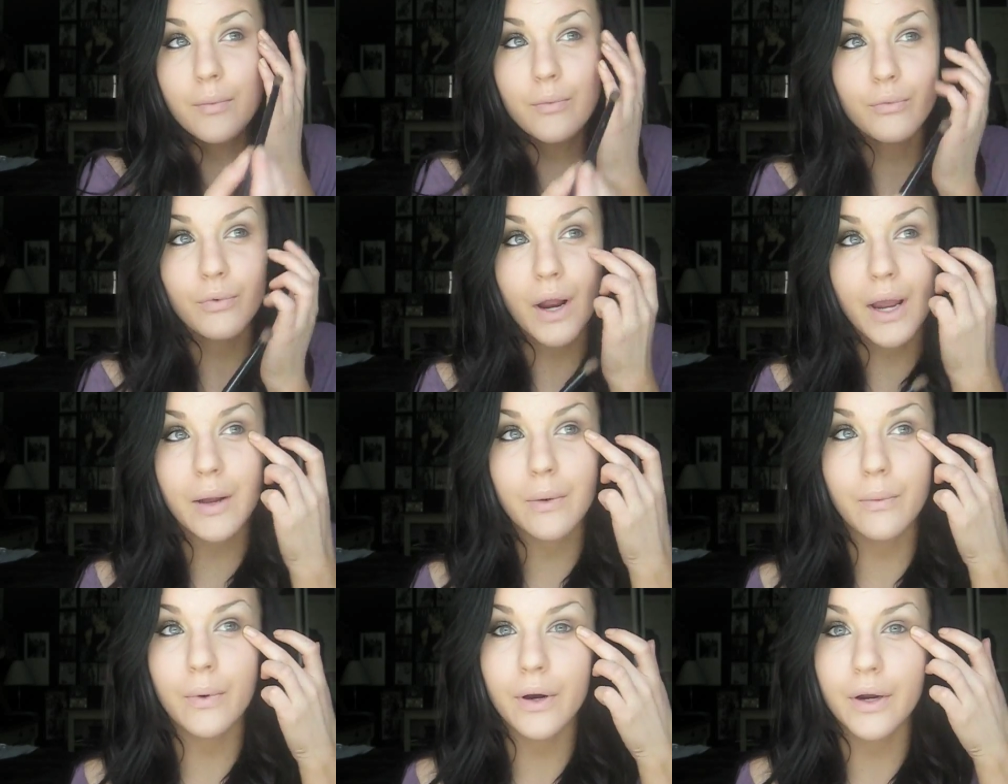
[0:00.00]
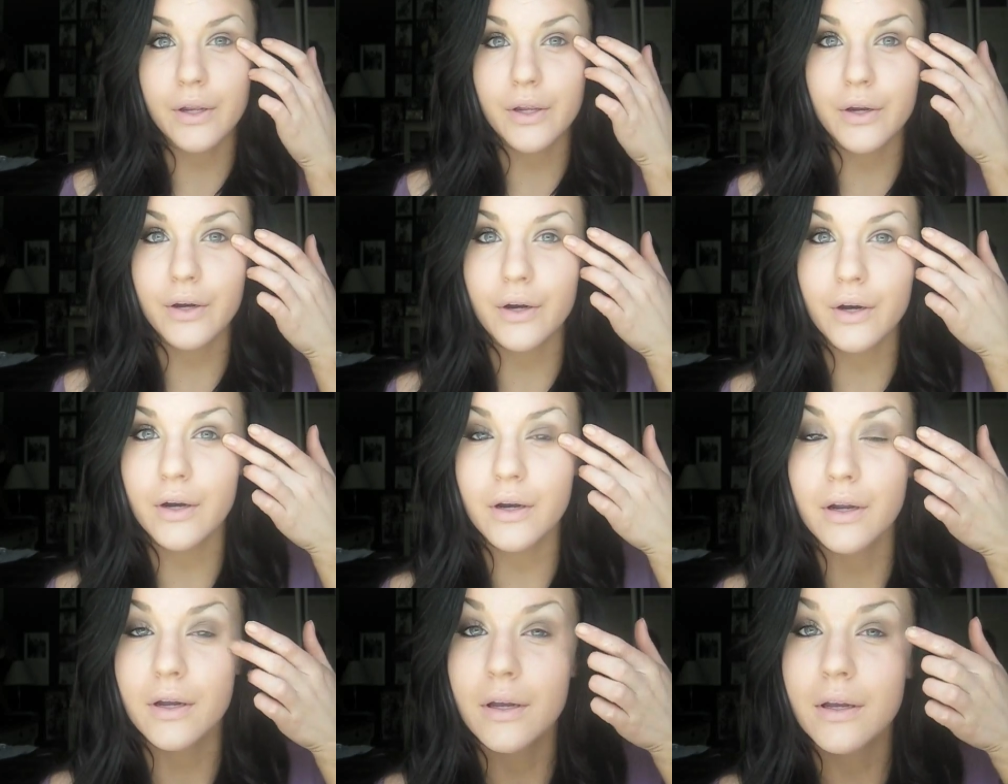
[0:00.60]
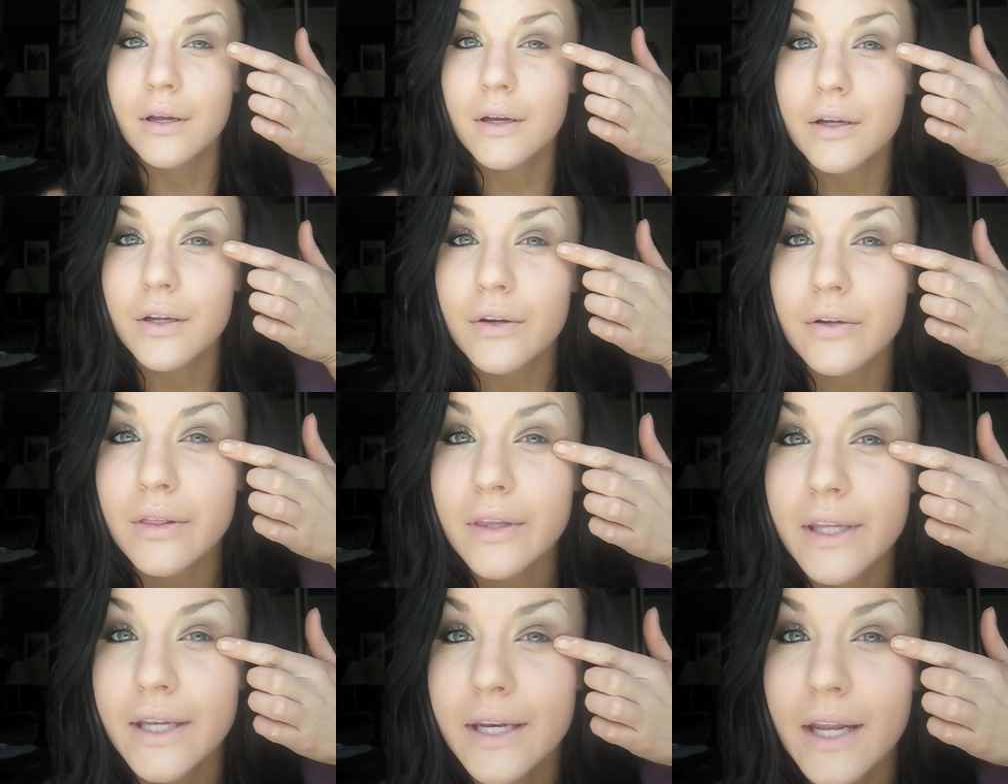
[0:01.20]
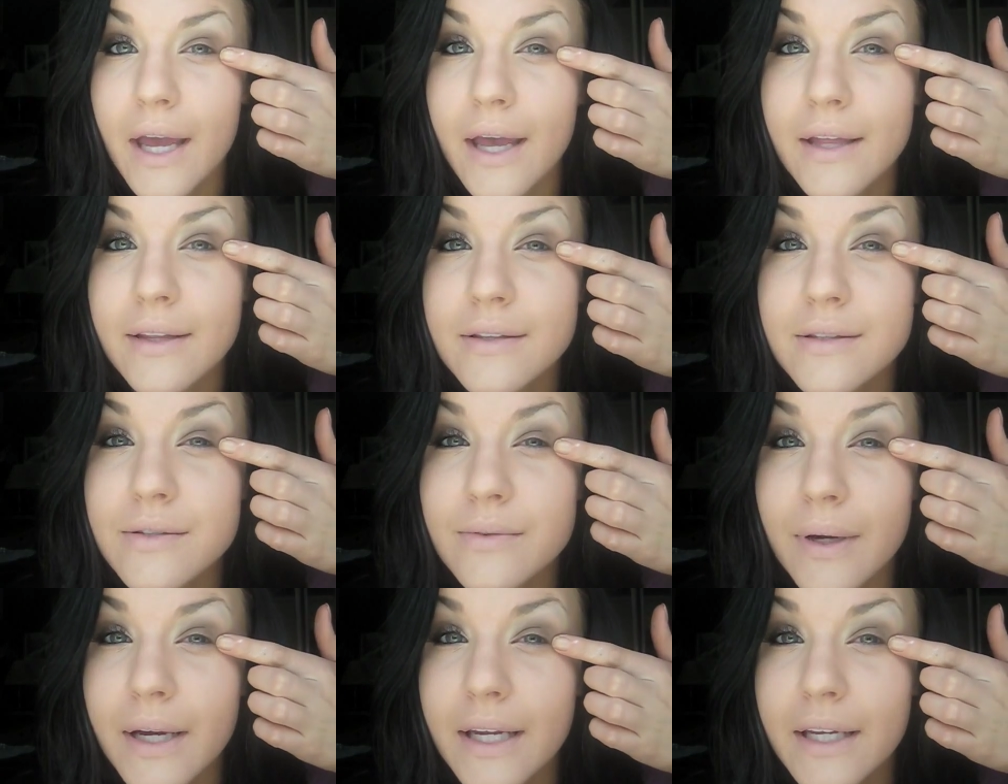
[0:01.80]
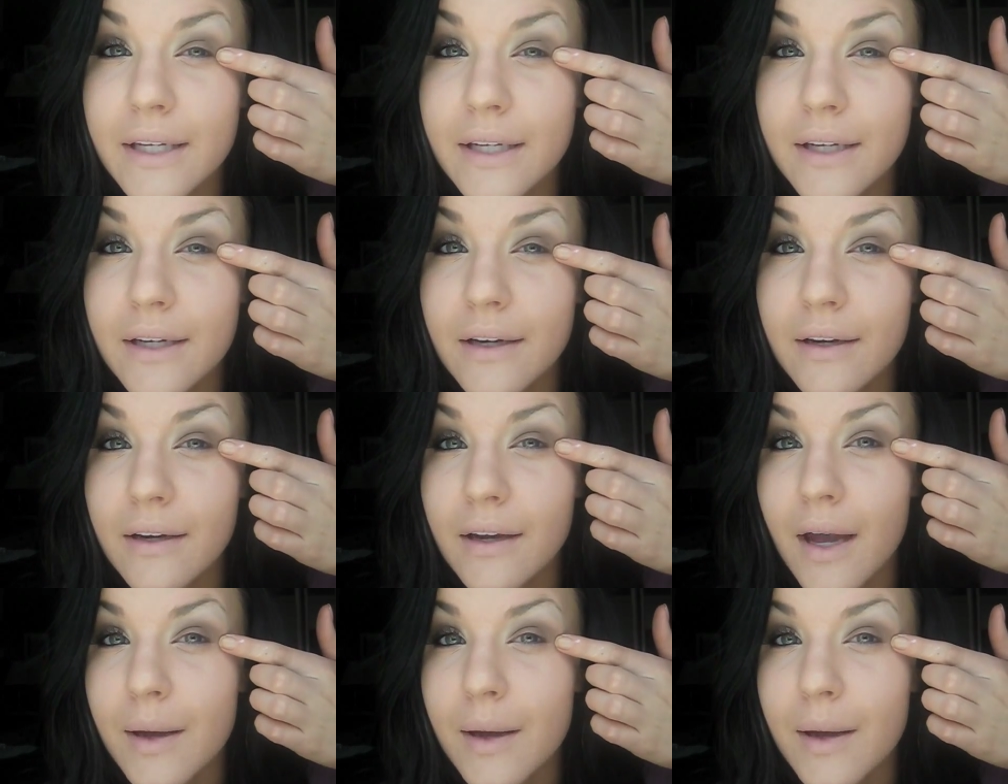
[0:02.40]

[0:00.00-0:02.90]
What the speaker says: right where your lid ends right here.